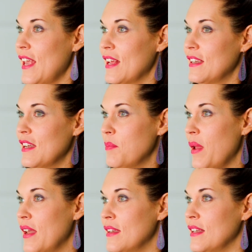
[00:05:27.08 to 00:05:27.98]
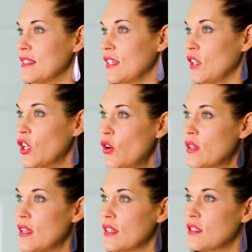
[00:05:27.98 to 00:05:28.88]
and independence and
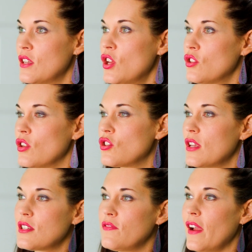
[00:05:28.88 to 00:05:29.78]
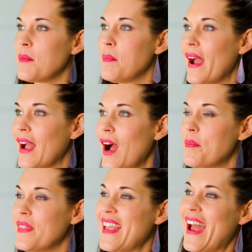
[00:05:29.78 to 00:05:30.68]
aloneness to justify and back
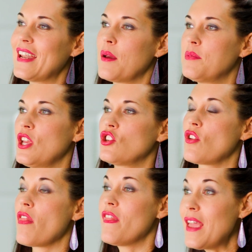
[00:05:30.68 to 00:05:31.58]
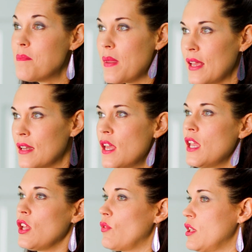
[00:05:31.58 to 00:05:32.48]
up the adaptation they made
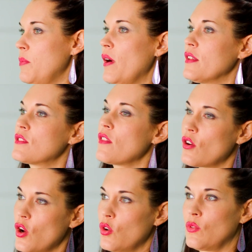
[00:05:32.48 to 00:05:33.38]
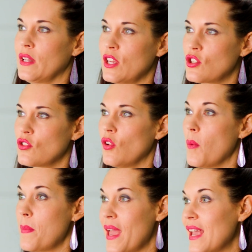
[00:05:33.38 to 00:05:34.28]
in response to their own
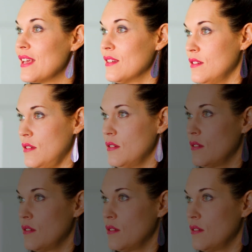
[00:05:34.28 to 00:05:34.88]
relational pain.